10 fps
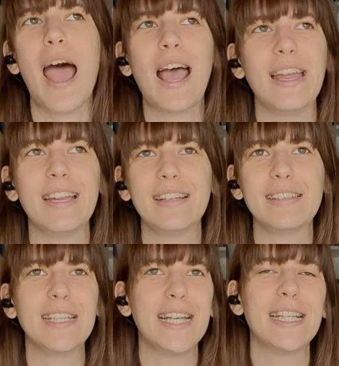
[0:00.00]
I
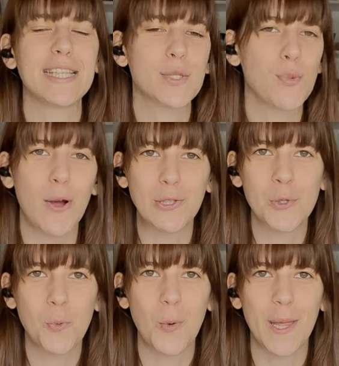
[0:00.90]
knit the
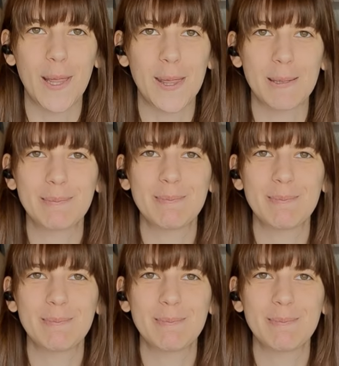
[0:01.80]
swatch with,